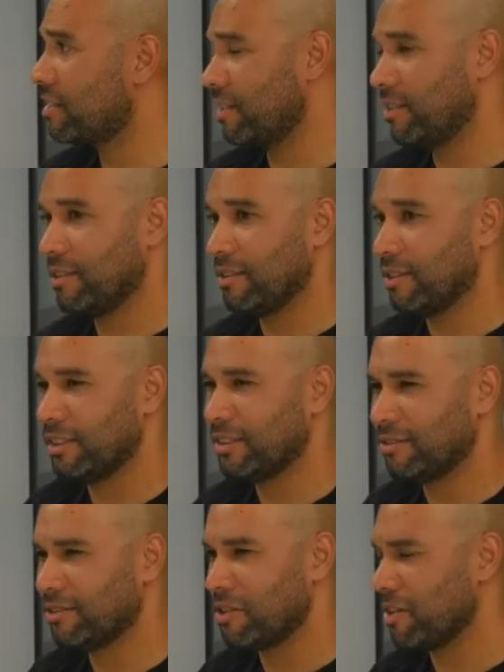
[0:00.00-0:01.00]
and
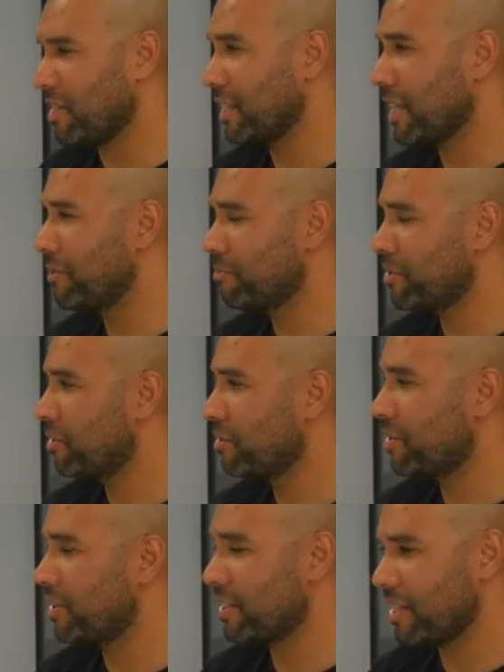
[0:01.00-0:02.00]
so you can get them to do
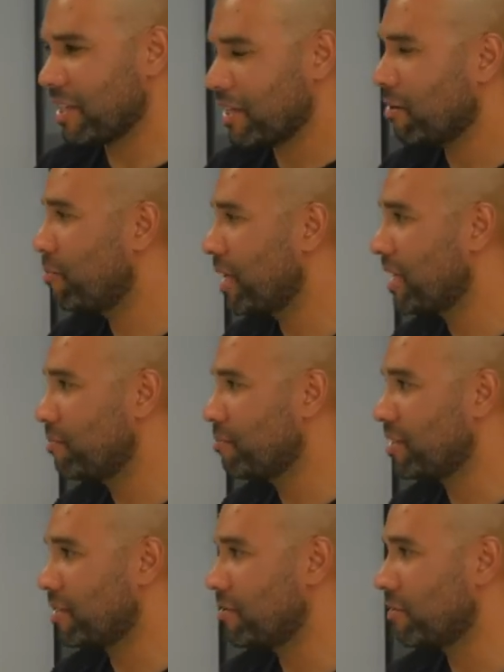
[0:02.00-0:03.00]
things that you're not paying them
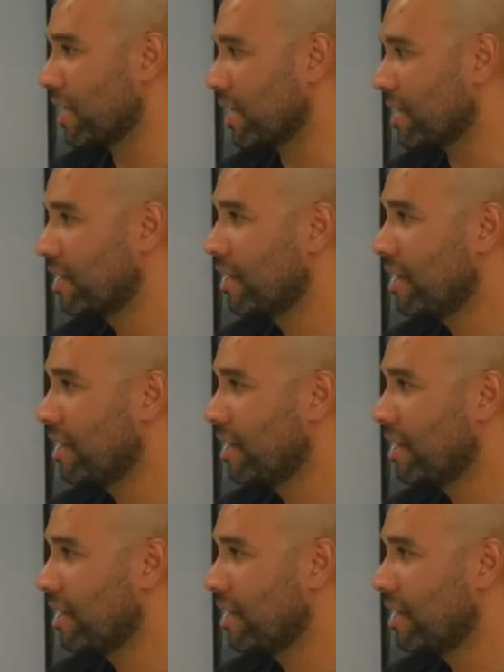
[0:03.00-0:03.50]
to do, like